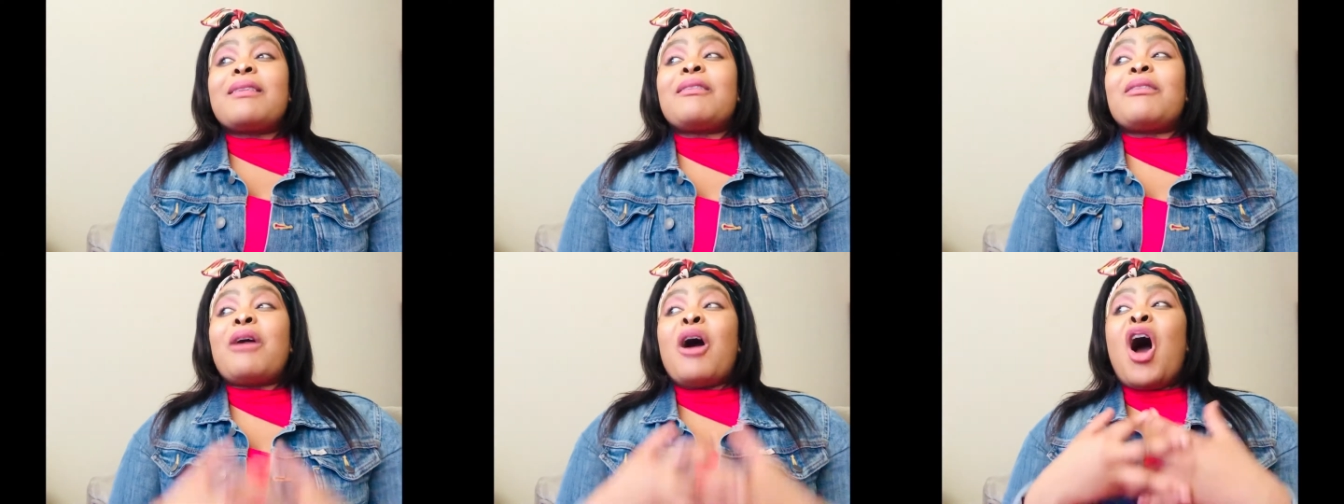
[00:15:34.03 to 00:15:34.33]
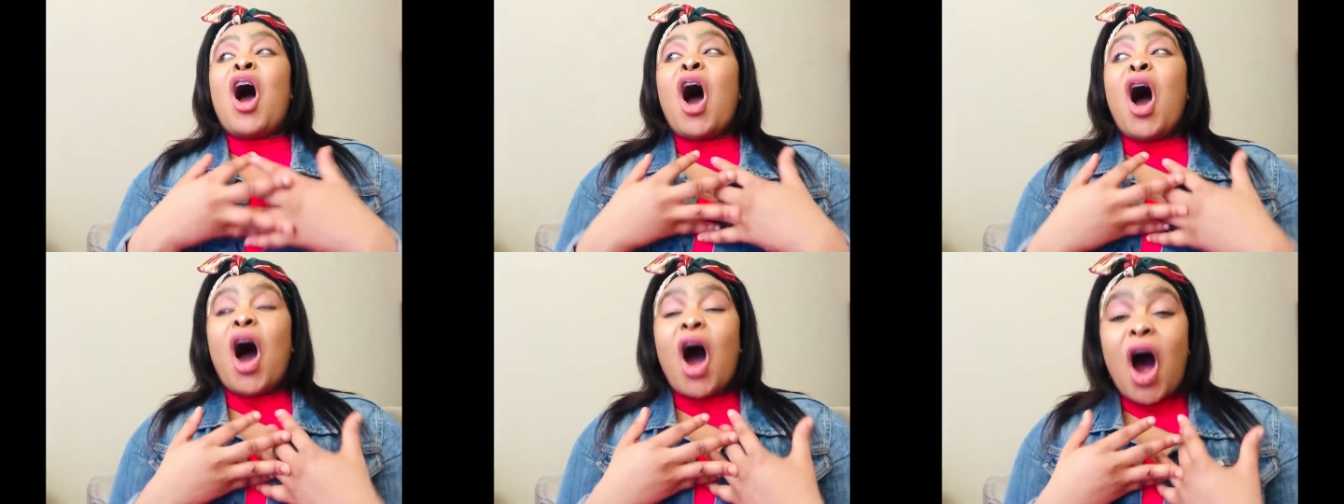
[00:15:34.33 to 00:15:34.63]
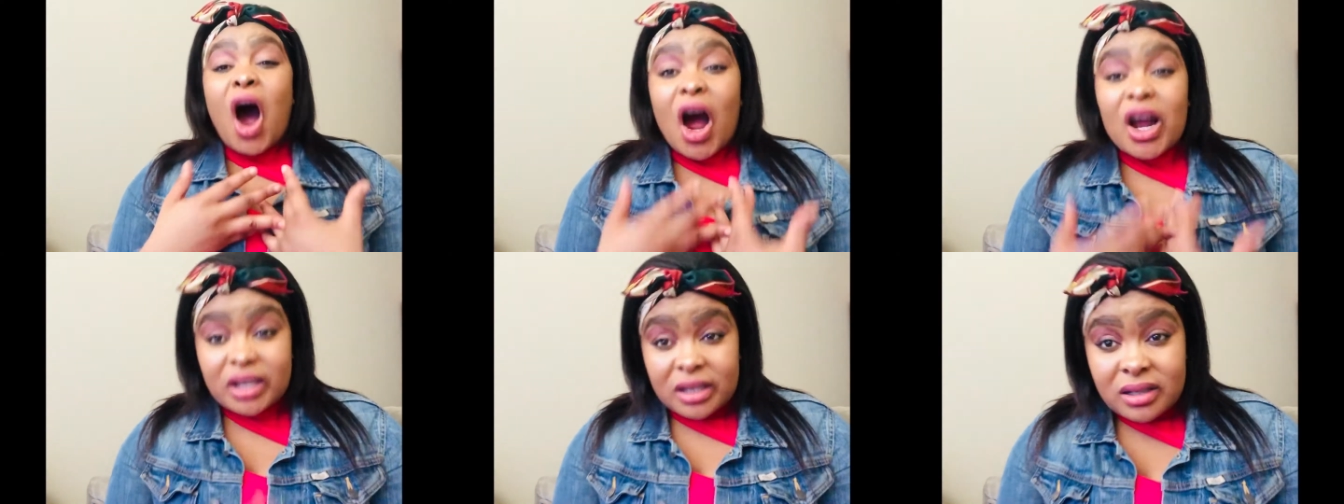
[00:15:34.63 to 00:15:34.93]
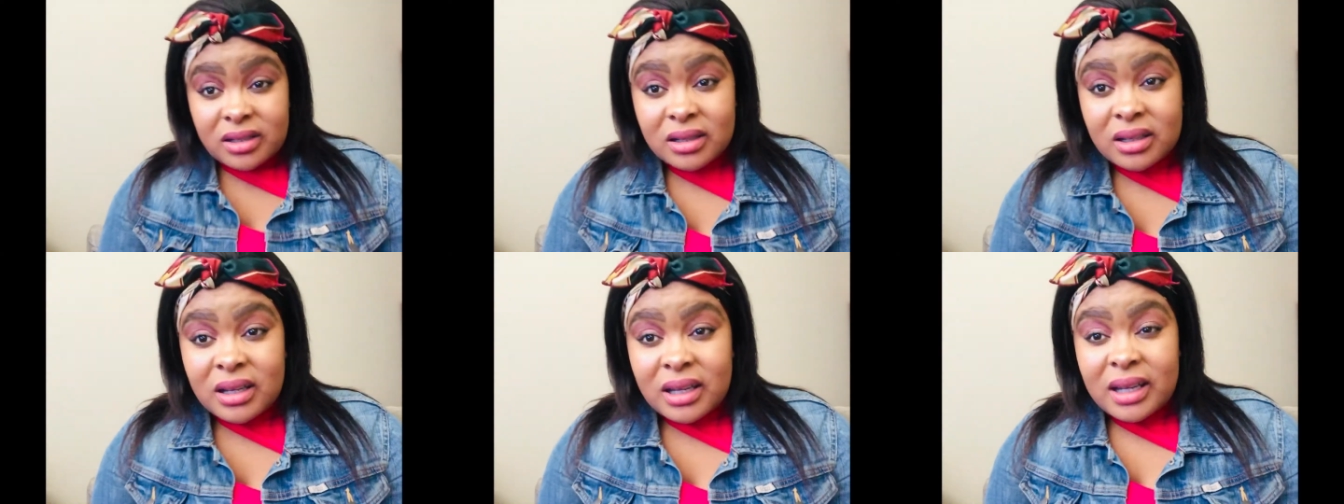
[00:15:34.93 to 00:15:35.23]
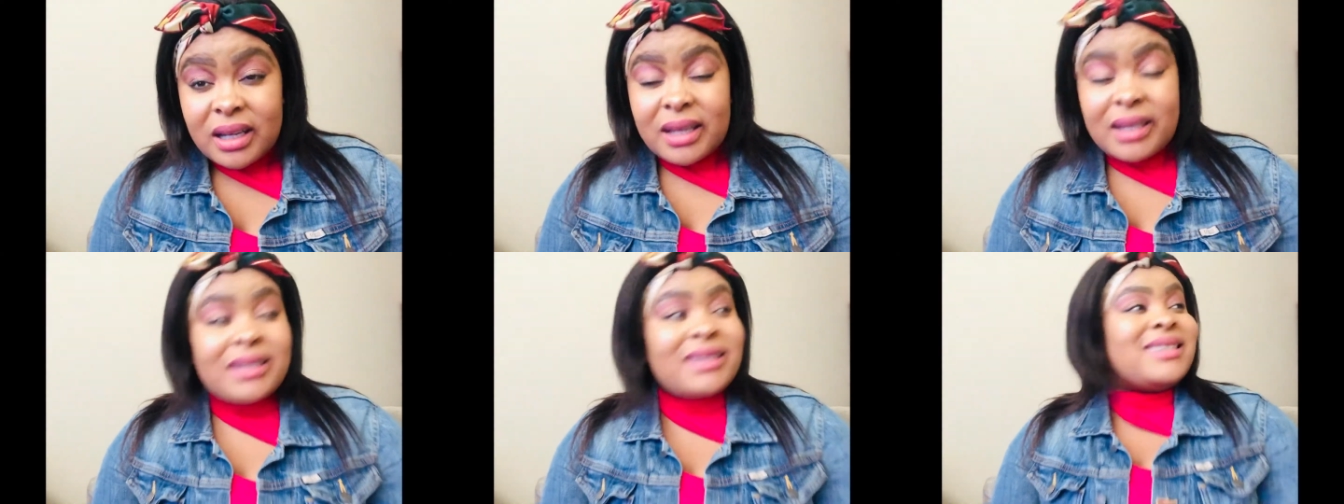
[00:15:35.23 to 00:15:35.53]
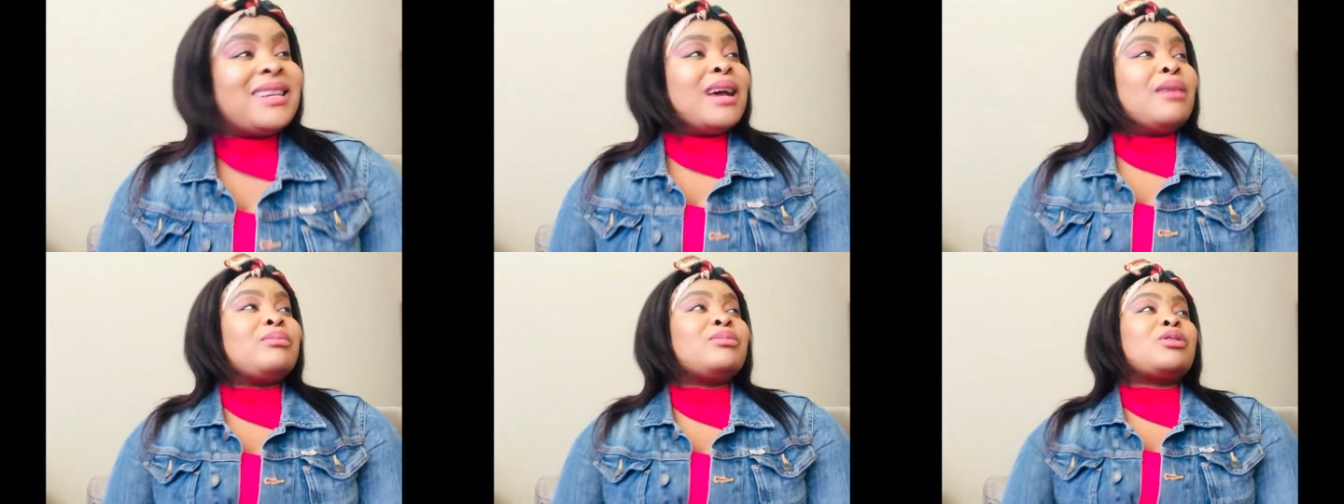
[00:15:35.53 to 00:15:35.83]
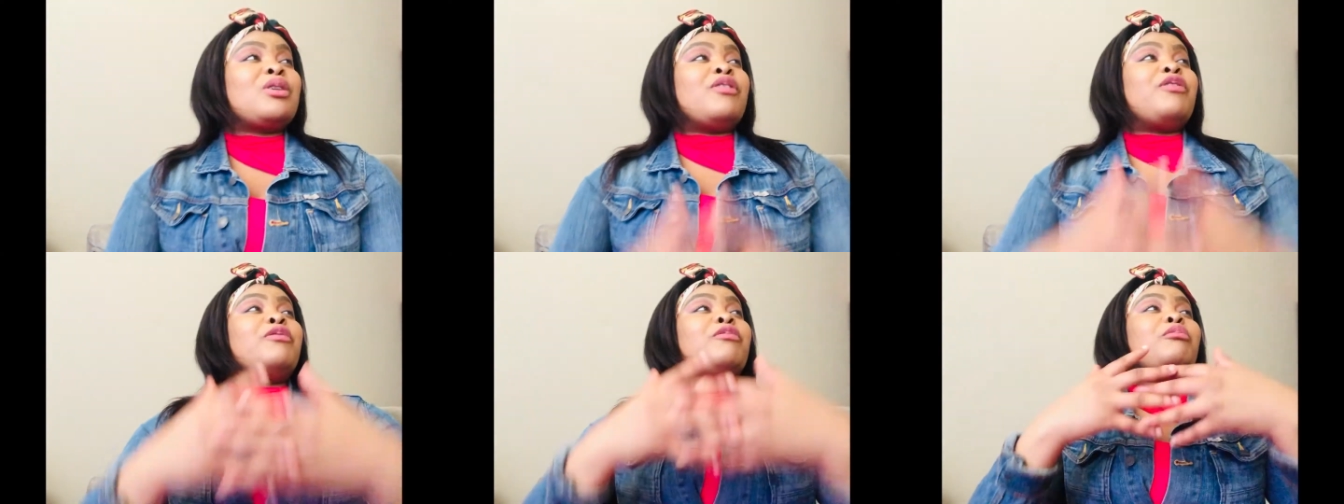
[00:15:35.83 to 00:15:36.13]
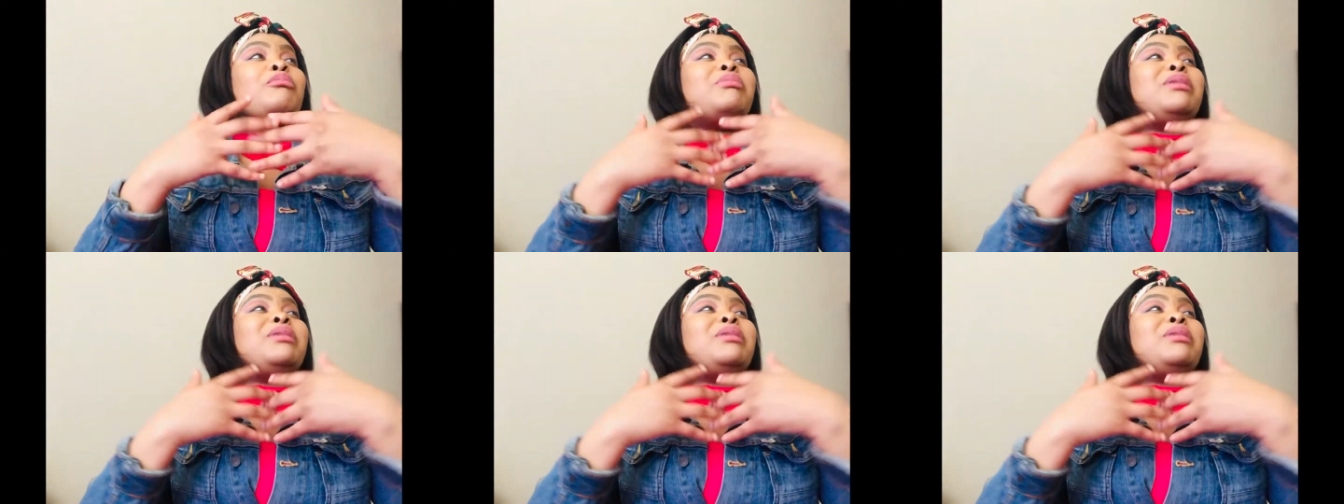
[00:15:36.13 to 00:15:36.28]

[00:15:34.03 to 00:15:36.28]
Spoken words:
hard in terms of